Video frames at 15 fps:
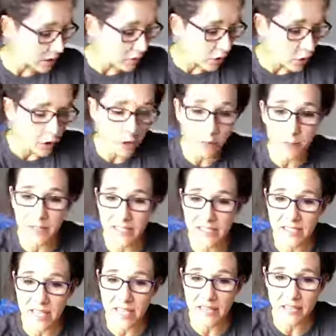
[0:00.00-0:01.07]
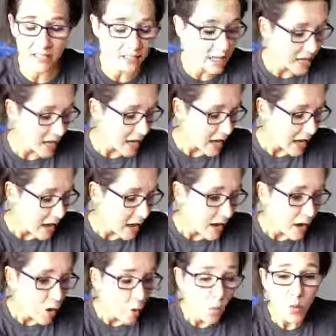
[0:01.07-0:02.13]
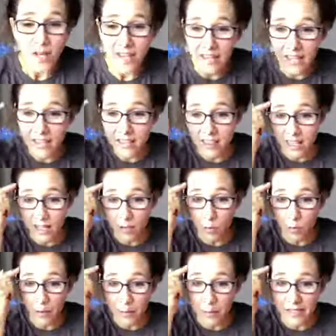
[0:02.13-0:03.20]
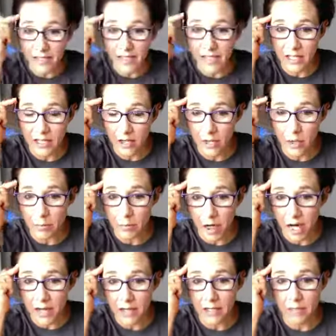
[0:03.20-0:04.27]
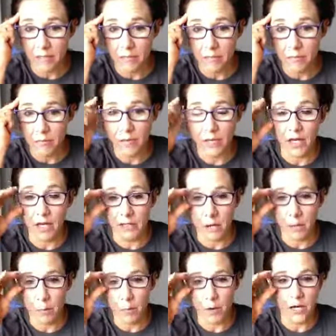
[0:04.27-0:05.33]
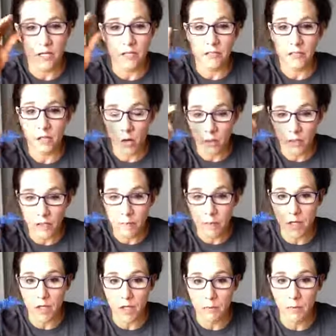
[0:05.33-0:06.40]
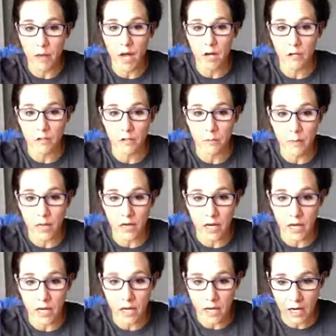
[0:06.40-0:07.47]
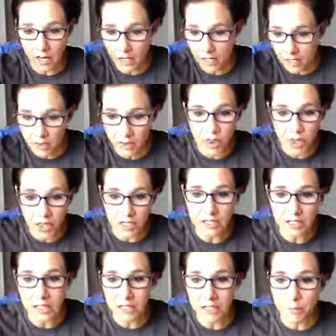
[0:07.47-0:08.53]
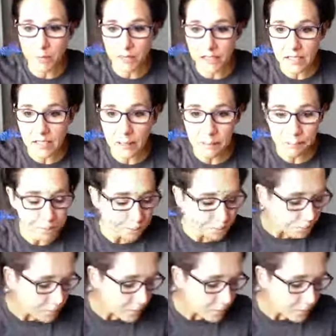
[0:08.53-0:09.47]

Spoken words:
have heard me say this. We can think we're busy in our brain because our brain's going 1,000,000 miles a minute and it thinks it's busy.